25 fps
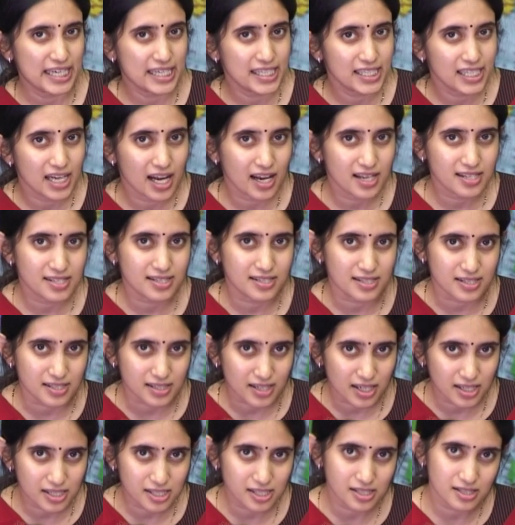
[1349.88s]
in-class
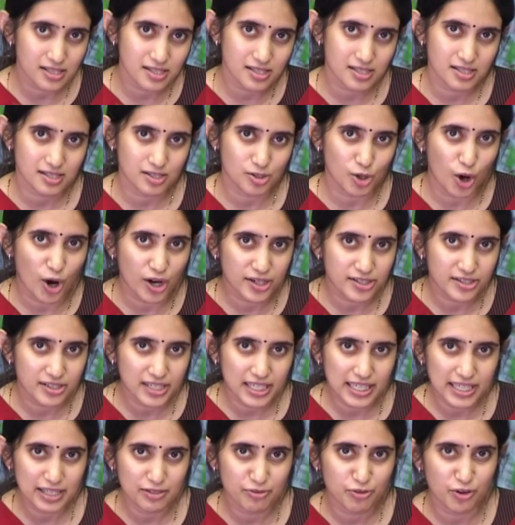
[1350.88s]
discussions, not
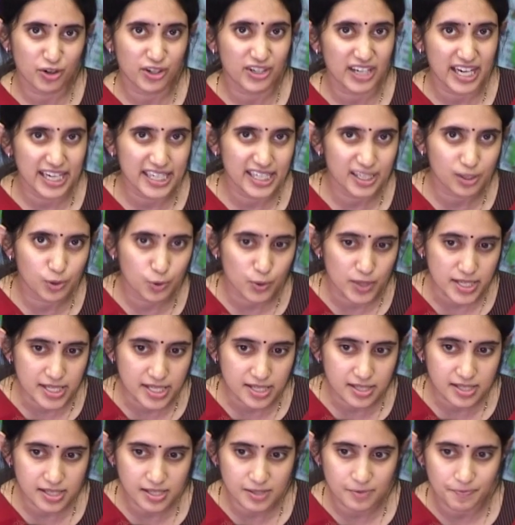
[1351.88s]
really for graded
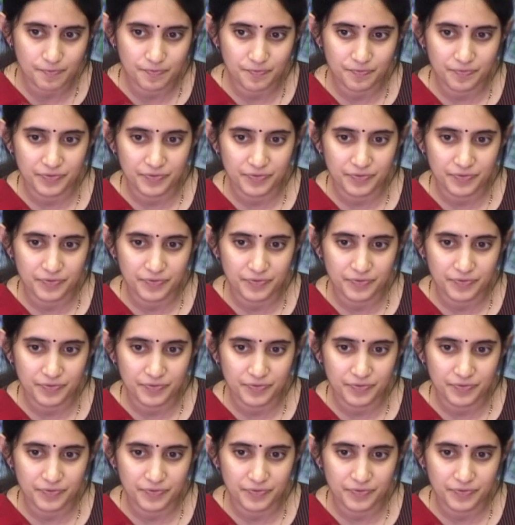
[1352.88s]
quizzes.